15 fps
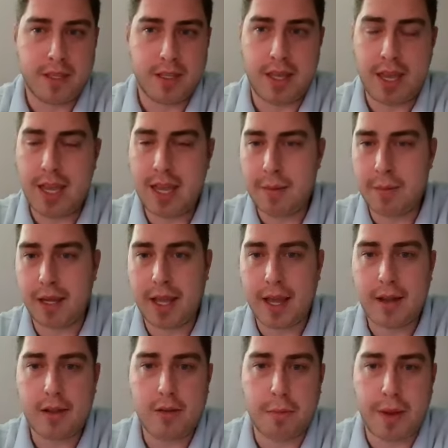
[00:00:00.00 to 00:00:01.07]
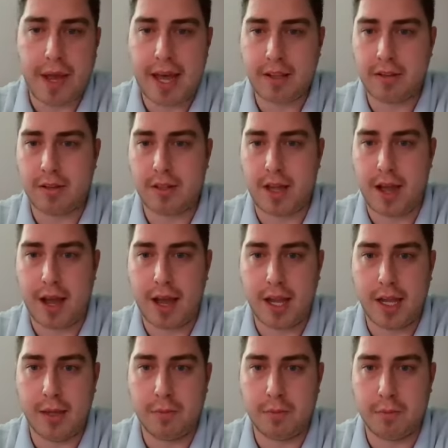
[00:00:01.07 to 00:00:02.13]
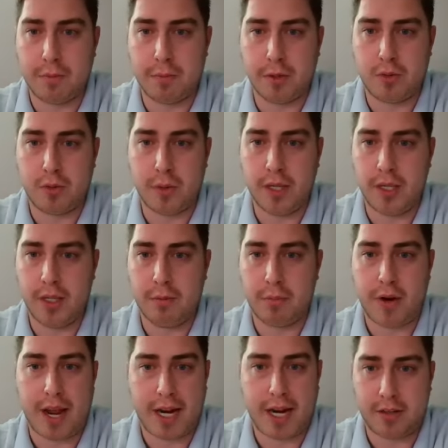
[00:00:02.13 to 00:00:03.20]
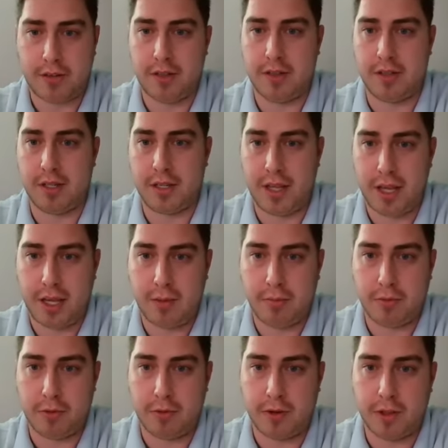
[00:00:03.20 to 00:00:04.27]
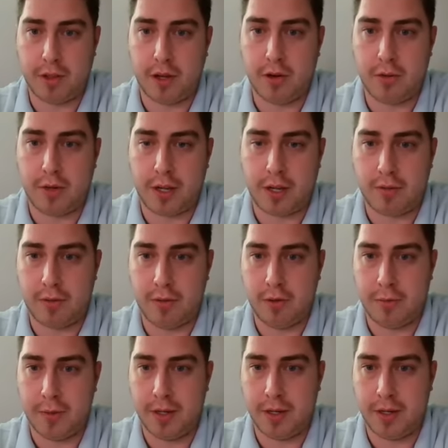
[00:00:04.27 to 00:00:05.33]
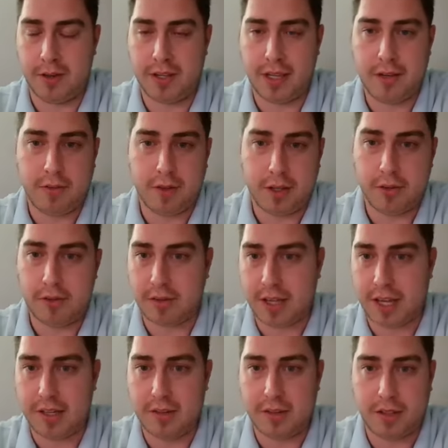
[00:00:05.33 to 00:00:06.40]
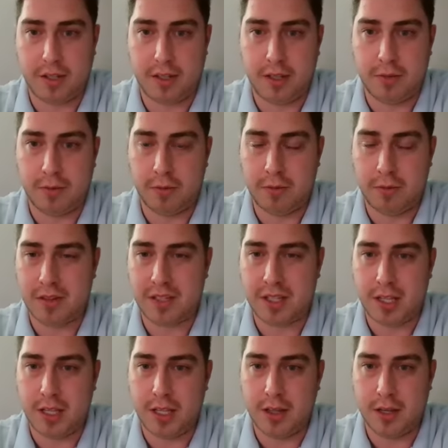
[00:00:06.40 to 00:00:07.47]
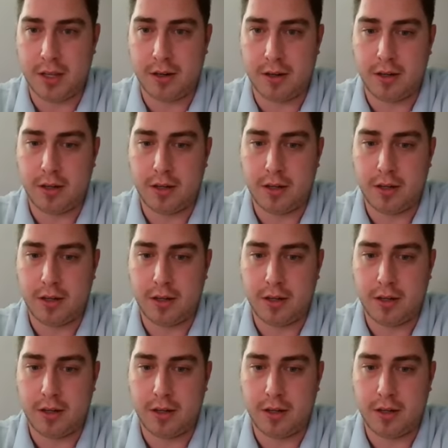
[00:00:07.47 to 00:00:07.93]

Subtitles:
game? Like, how do you pass time between practices and games when you're in the hotel room and, you know, can't really go sightseeing? What's the key there?